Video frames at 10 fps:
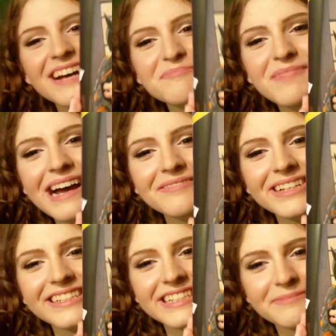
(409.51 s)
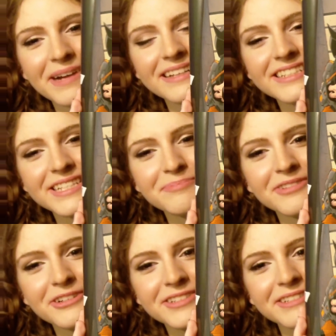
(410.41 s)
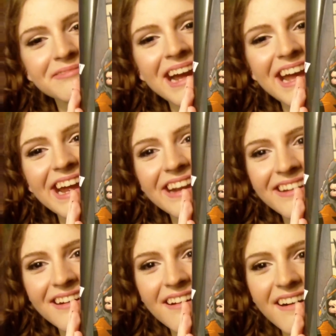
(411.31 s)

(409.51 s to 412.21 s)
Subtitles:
Batman just punched Bruce Wayne.